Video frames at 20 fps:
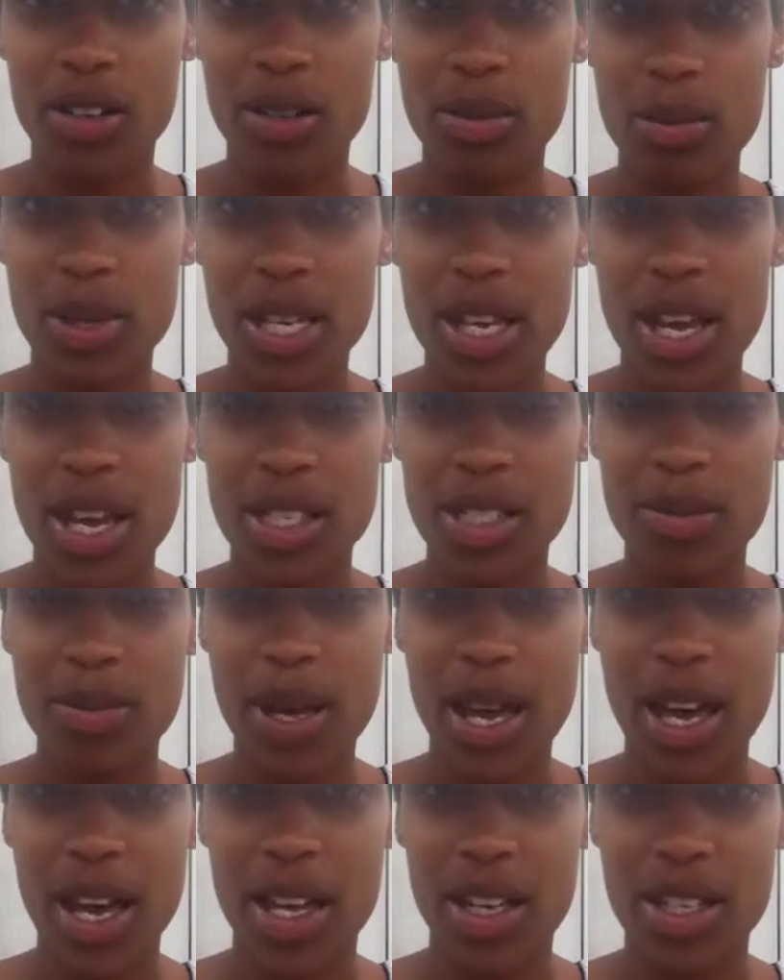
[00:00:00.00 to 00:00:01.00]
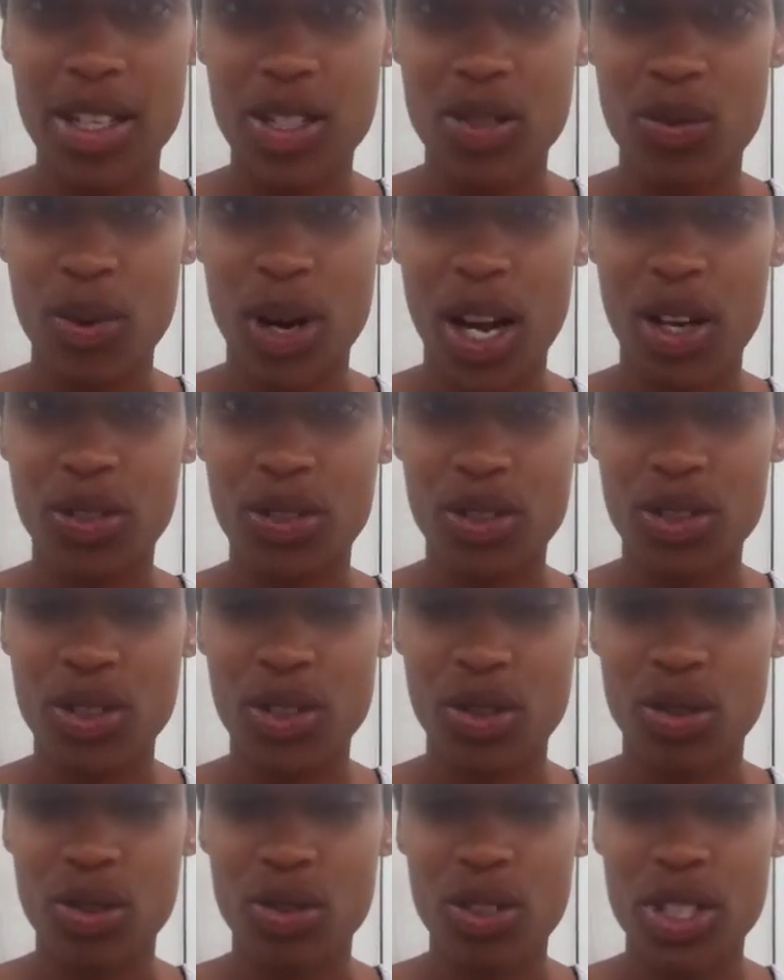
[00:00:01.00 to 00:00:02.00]
going to be as bad as round
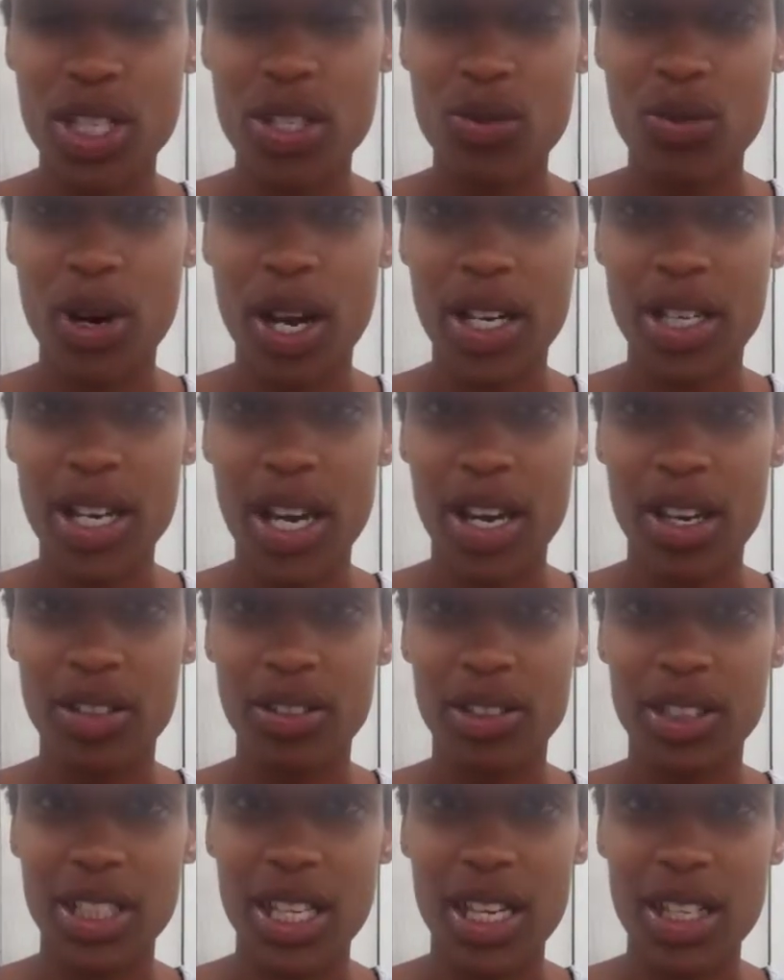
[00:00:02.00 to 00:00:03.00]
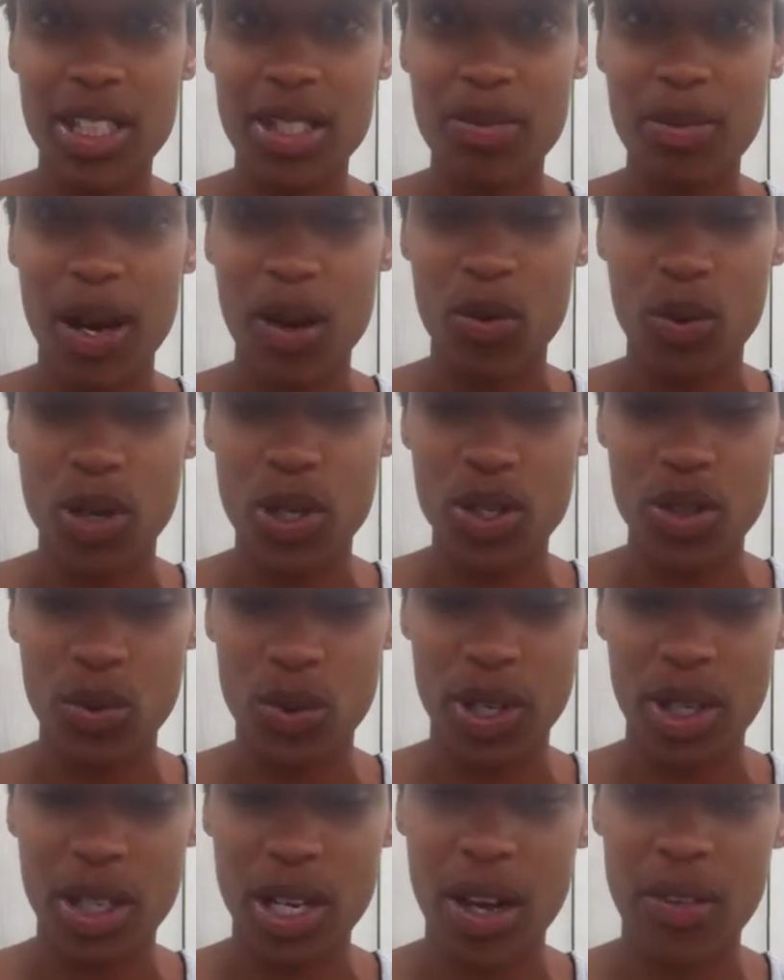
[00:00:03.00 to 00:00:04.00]
2. This right now, today, this is my worst
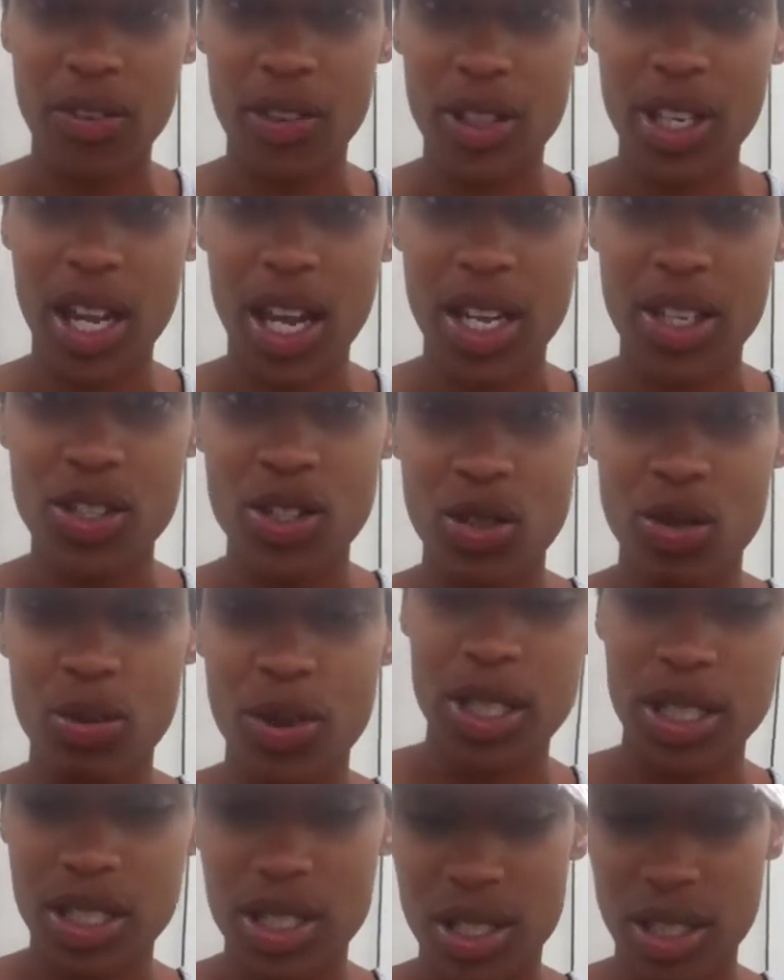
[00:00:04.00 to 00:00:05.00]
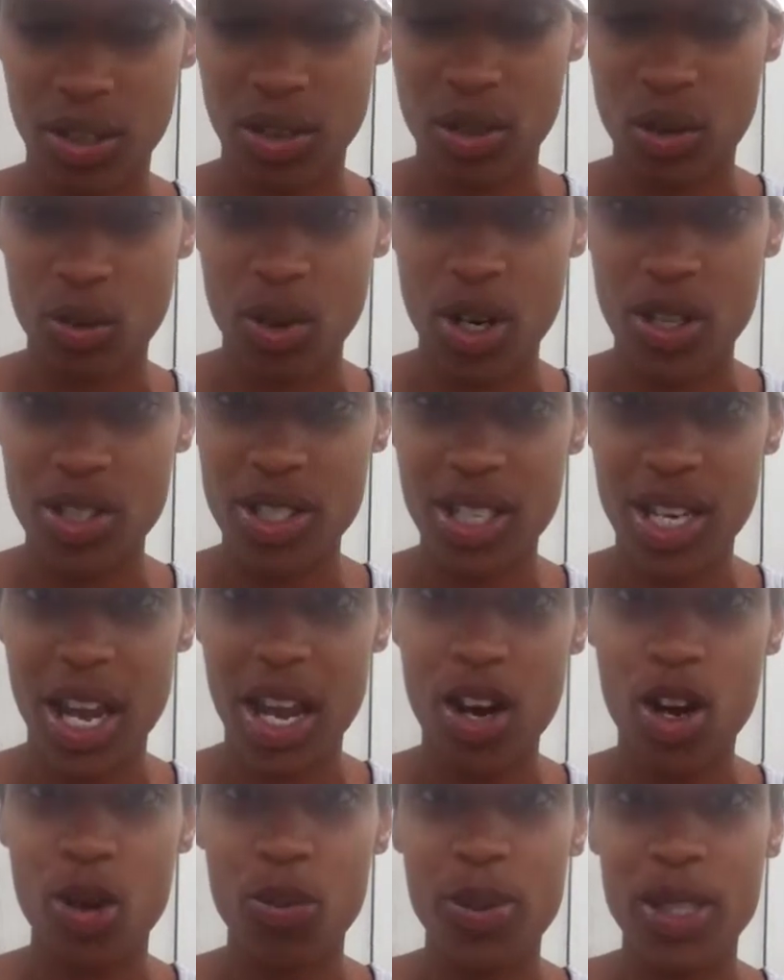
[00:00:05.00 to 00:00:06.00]
one. I've only had 2, but it's still the worst, and
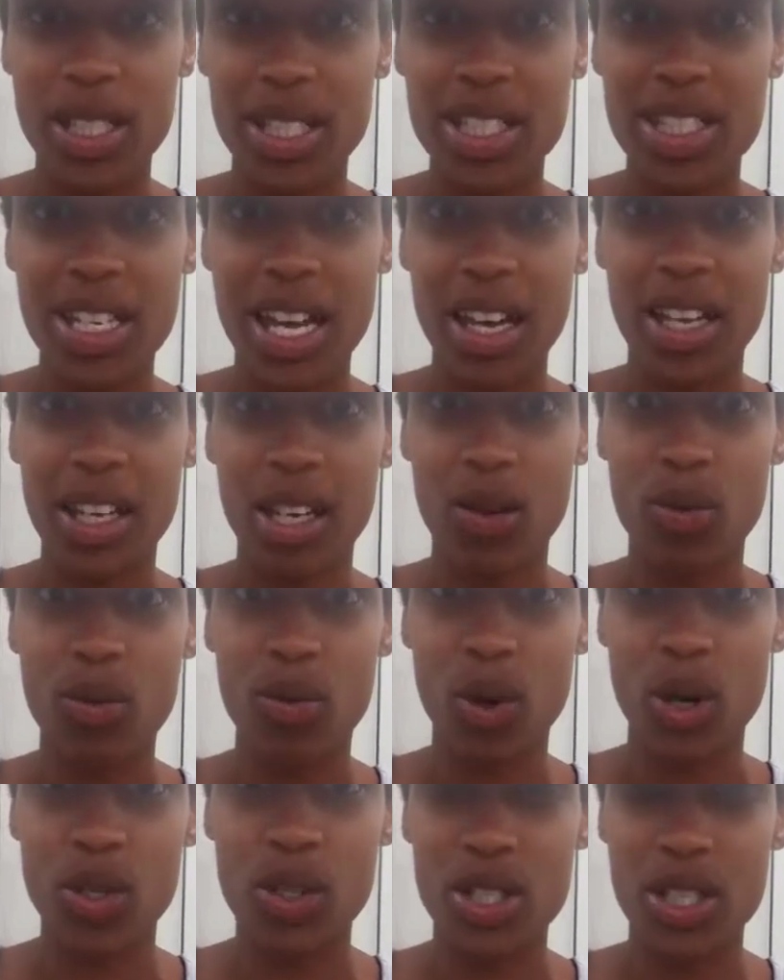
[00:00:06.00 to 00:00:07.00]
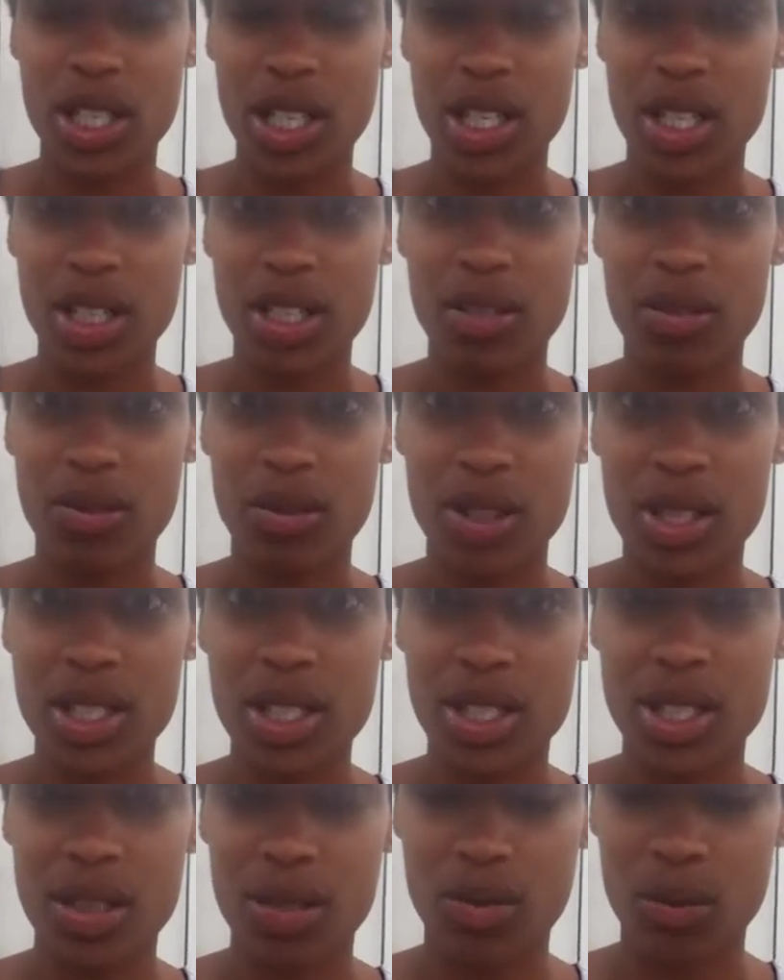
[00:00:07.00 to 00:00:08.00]
I hope it does not get worse than
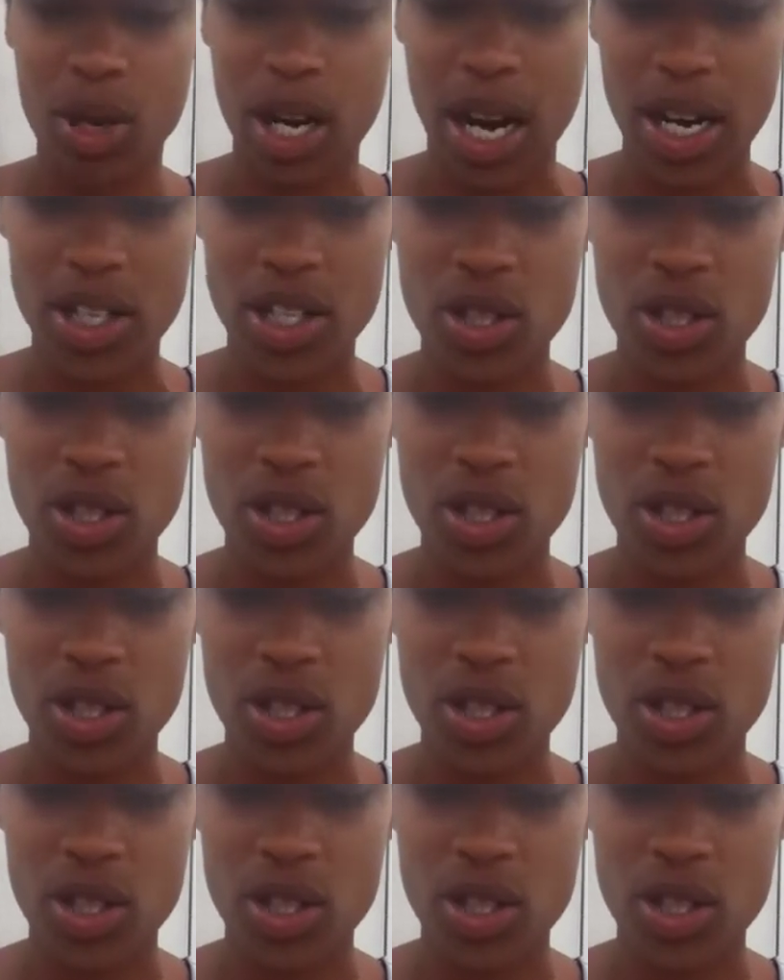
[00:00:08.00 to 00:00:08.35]
what I